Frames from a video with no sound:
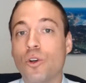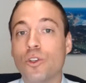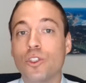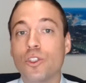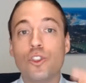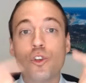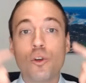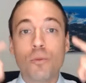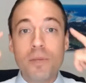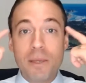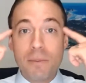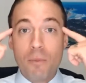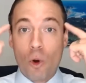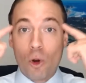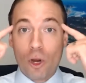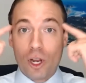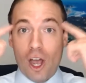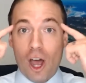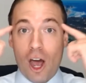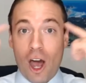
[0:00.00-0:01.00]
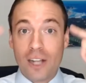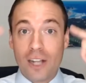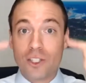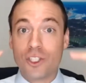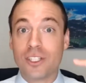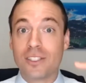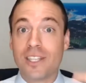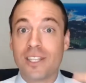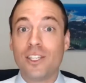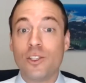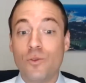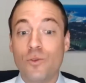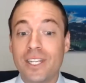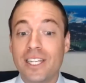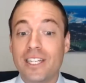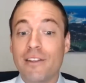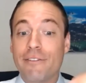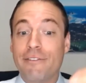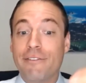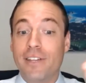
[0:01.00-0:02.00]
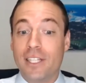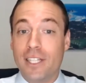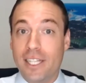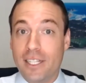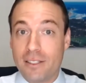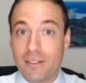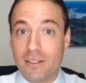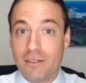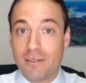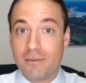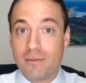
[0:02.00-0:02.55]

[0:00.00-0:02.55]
you'll be more conscious that you need to fill it.